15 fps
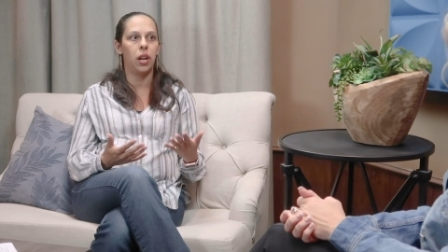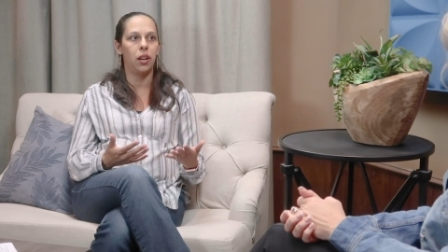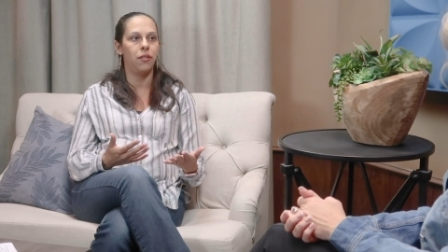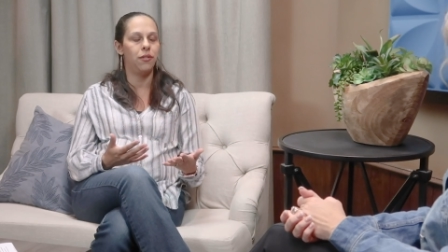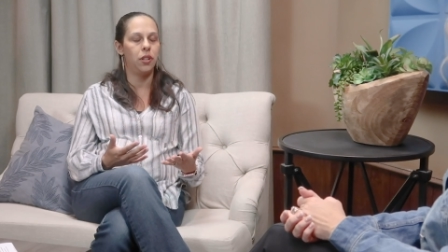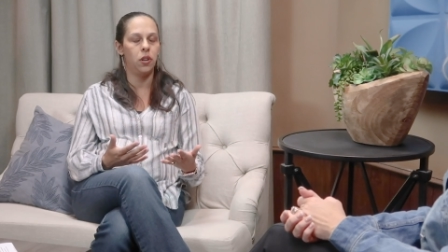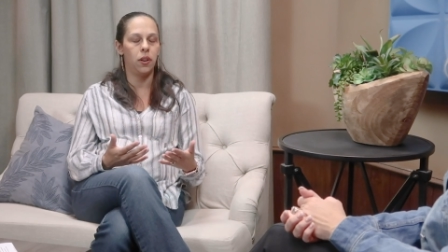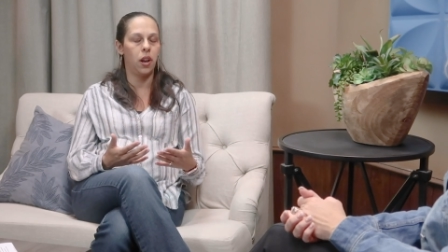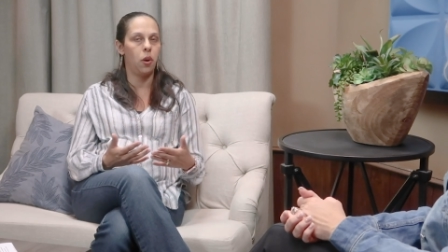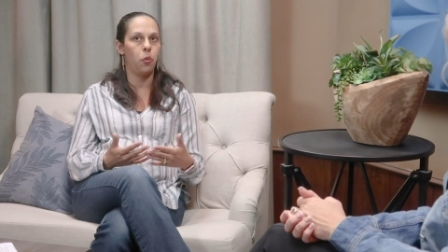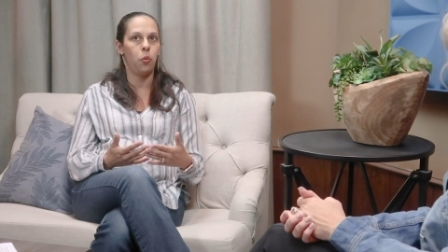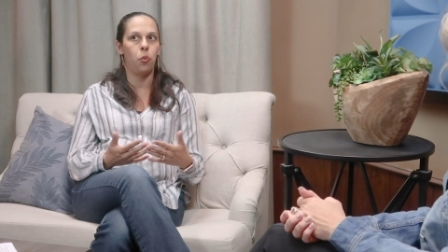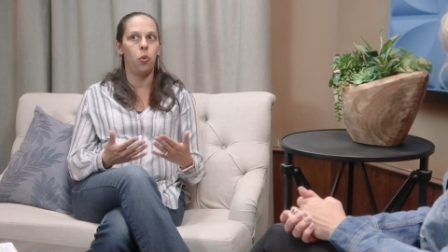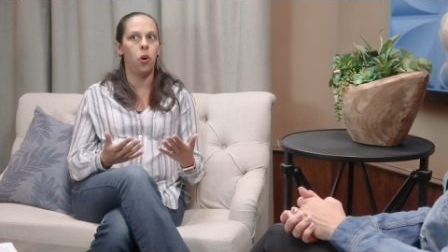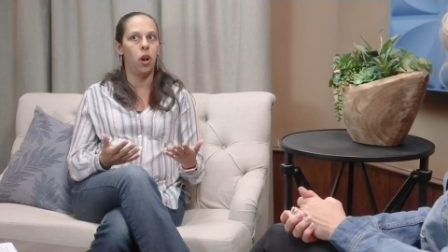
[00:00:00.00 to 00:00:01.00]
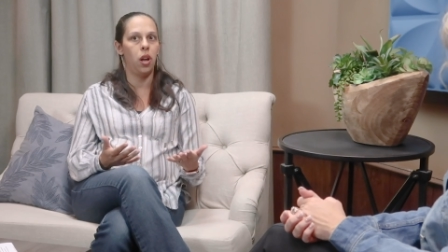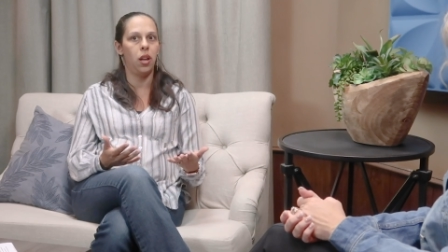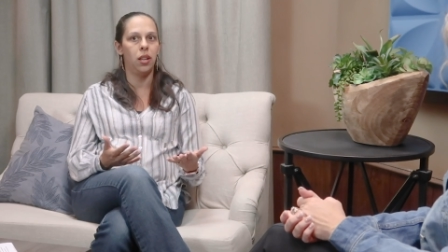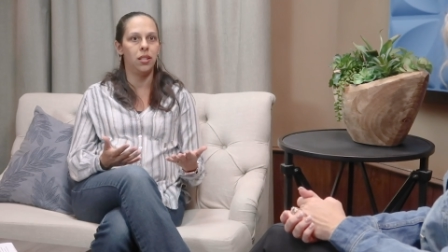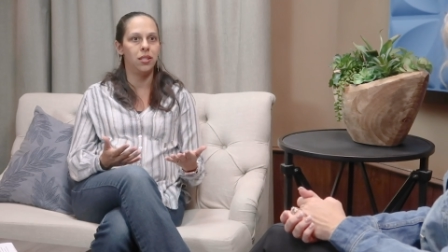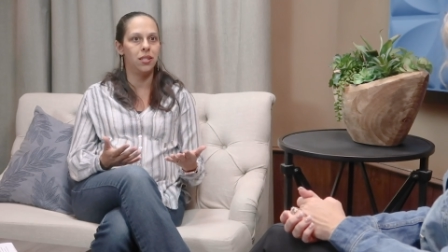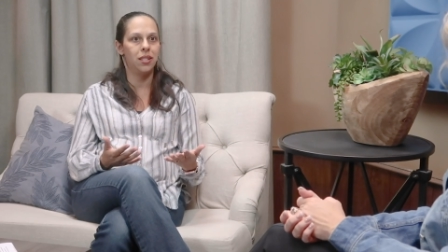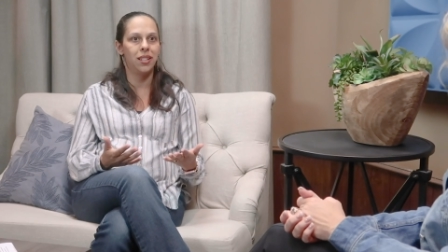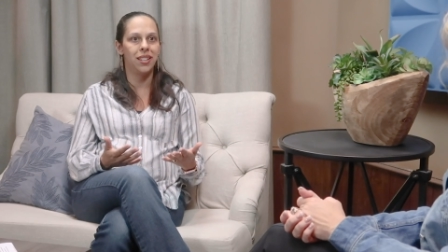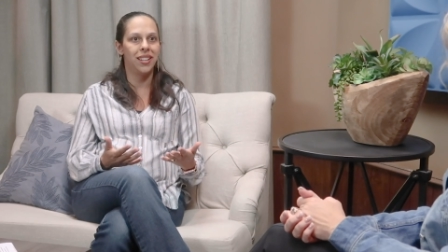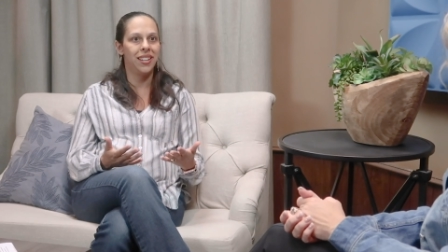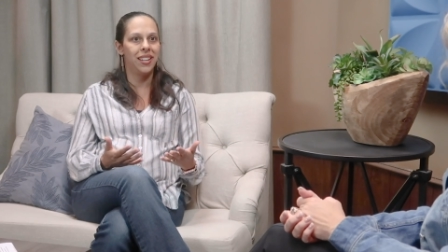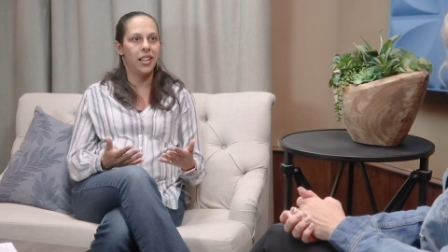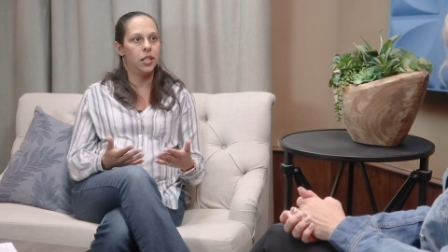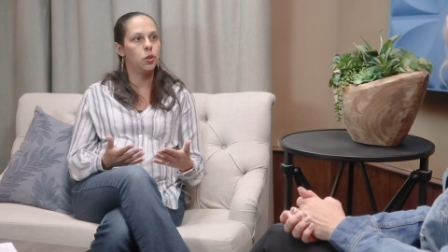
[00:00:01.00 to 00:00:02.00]
kind of figuring out what
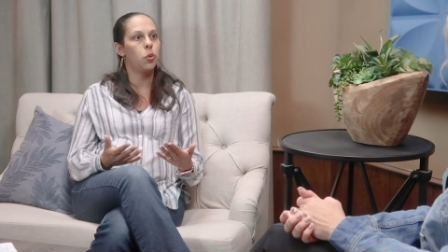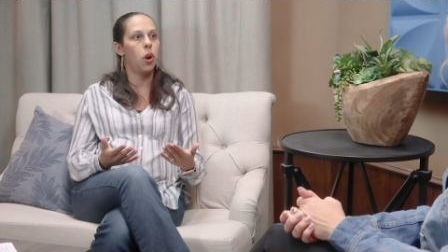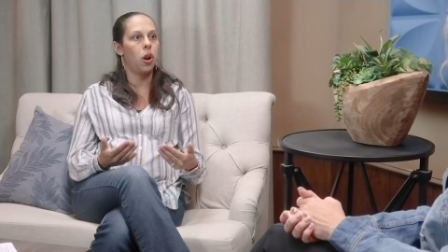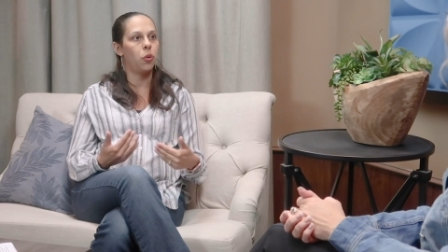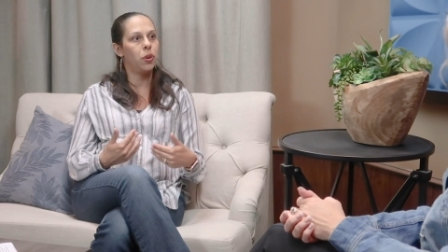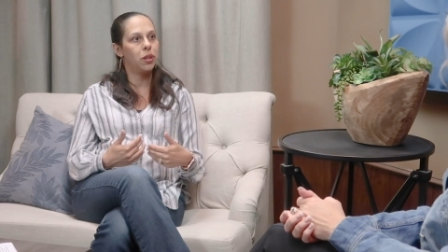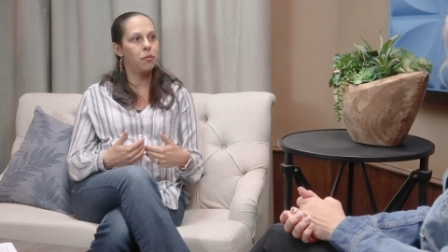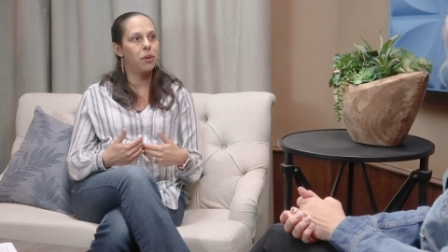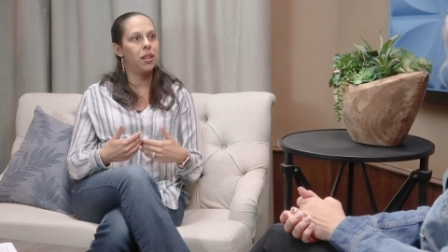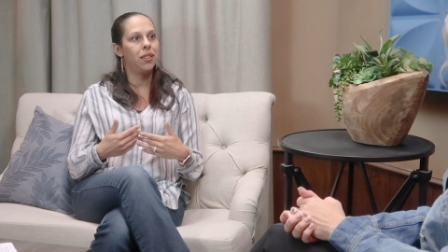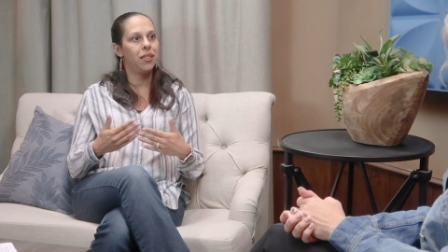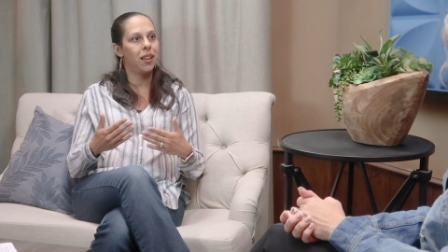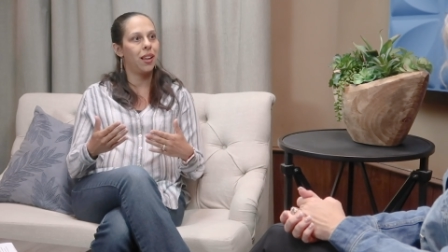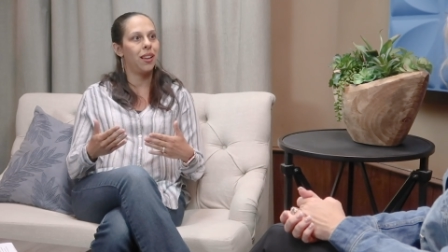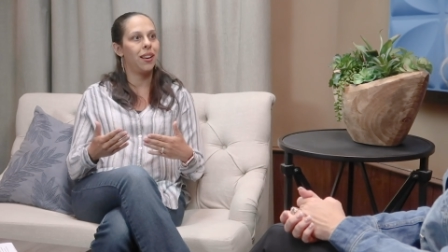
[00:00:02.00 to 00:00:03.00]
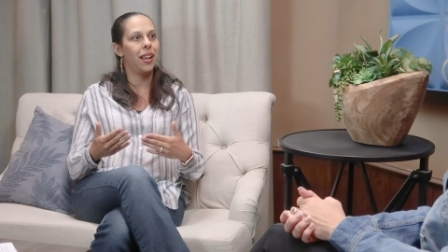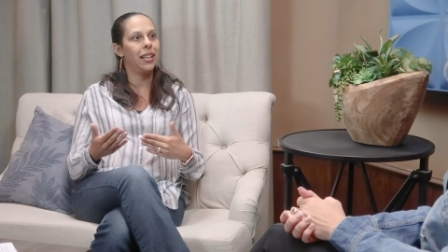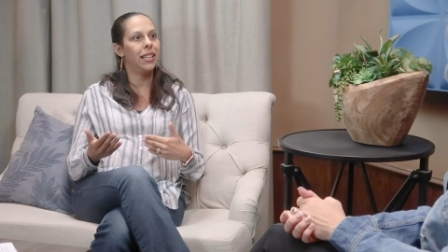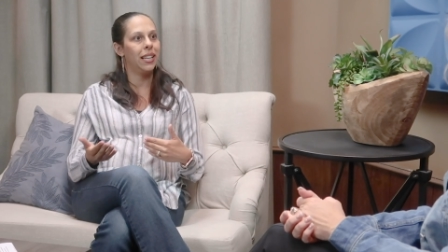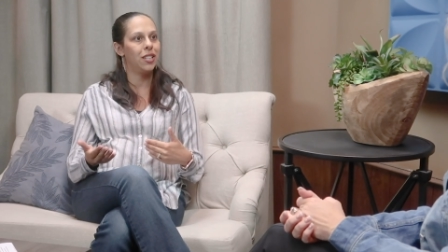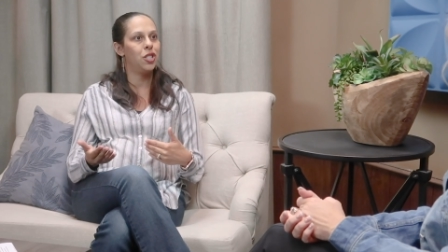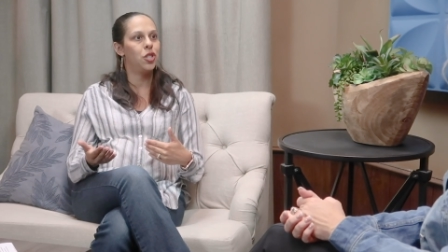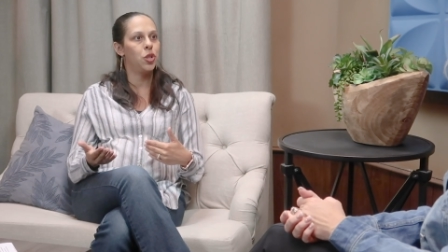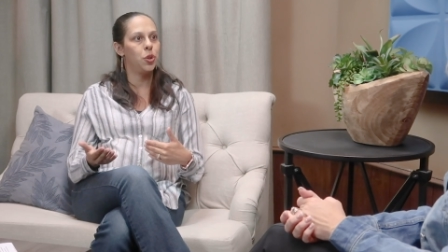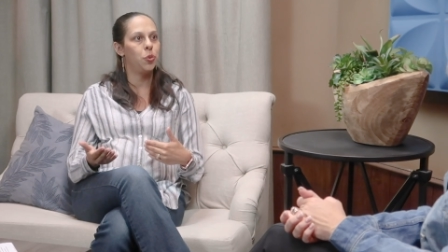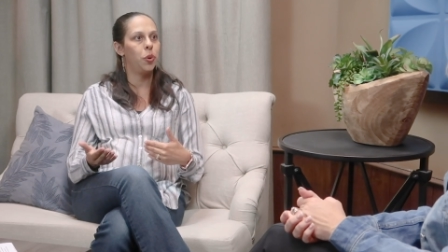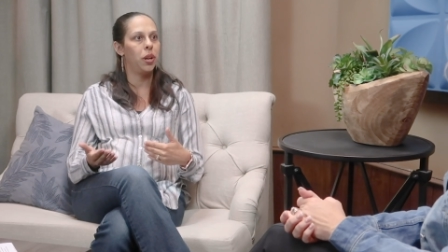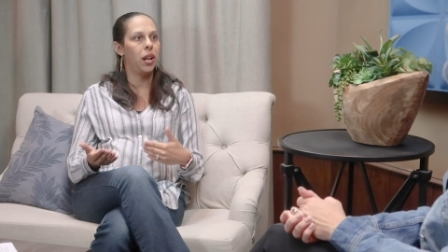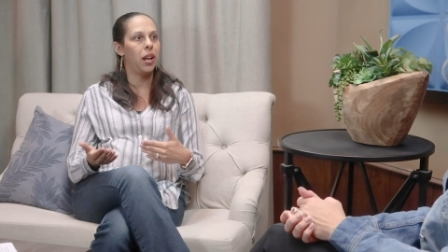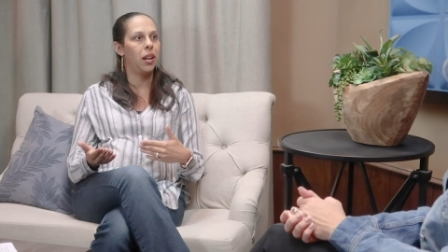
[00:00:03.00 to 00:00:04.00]
is wrong with me that I can't sure.
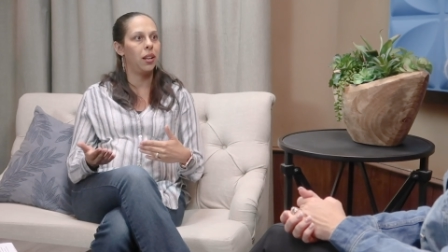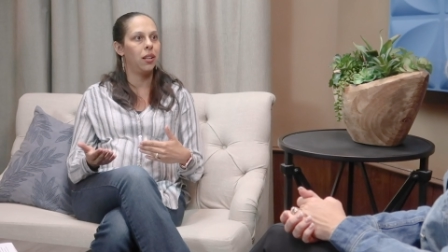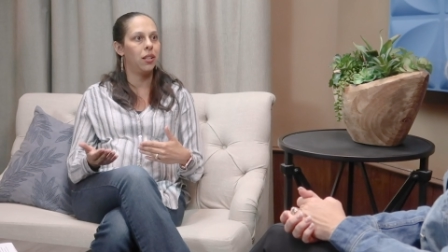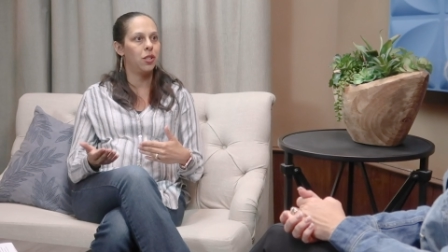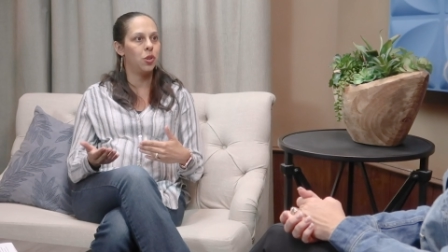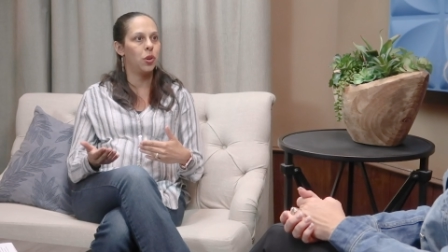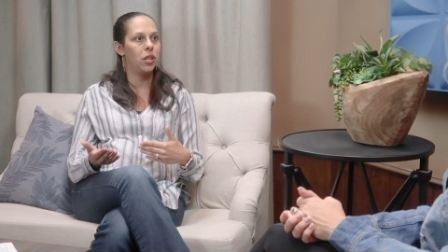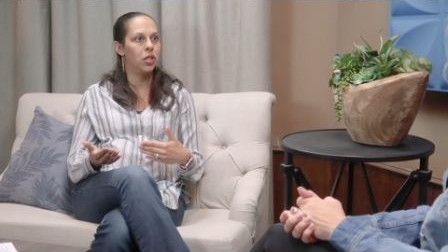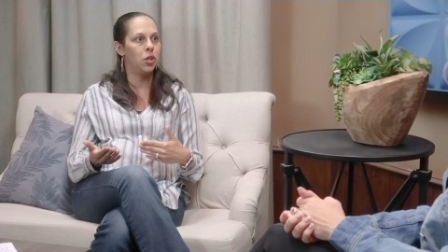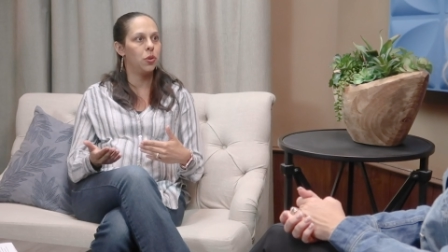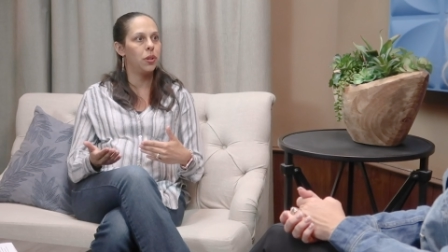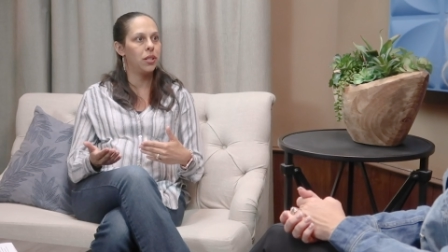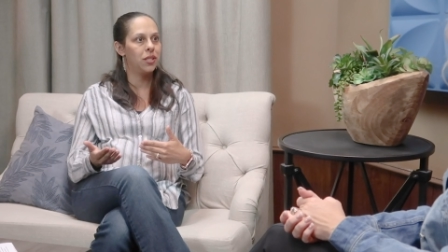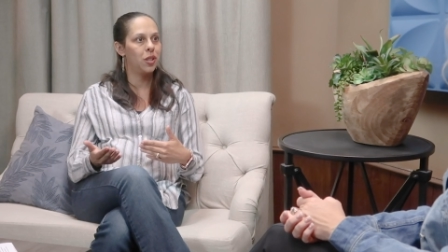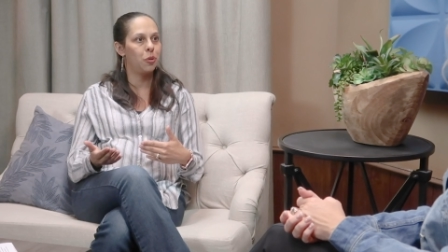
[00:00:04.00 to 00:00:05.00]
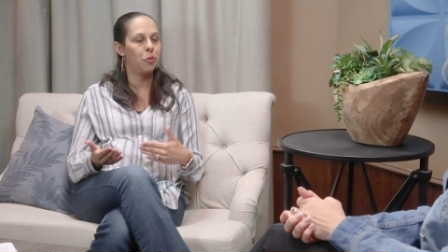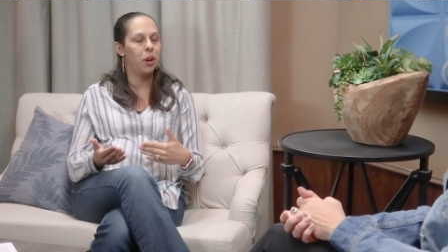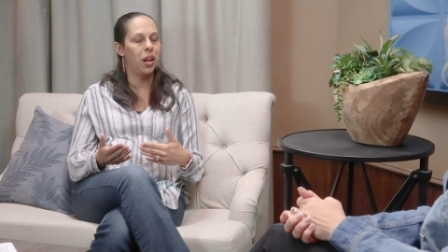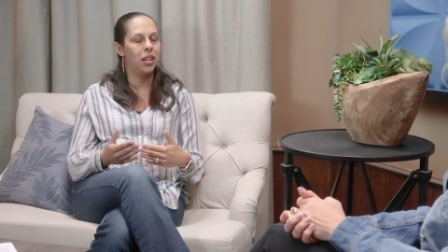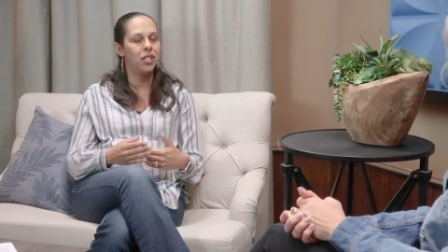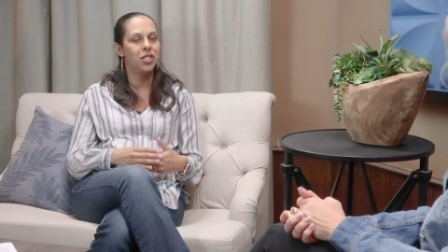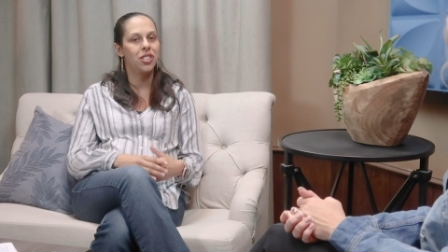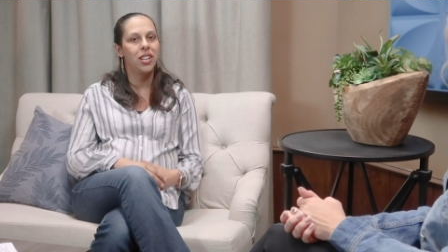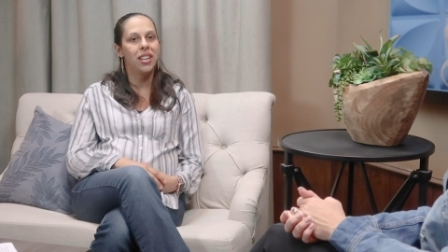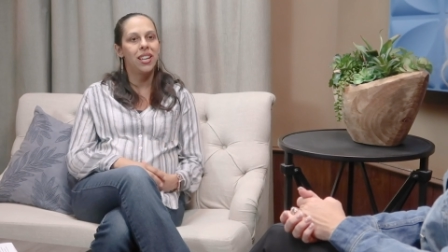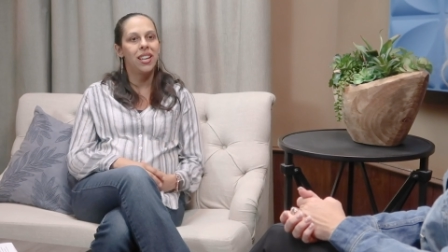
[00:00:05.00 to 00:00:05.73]
do what I enjoyed doing so much.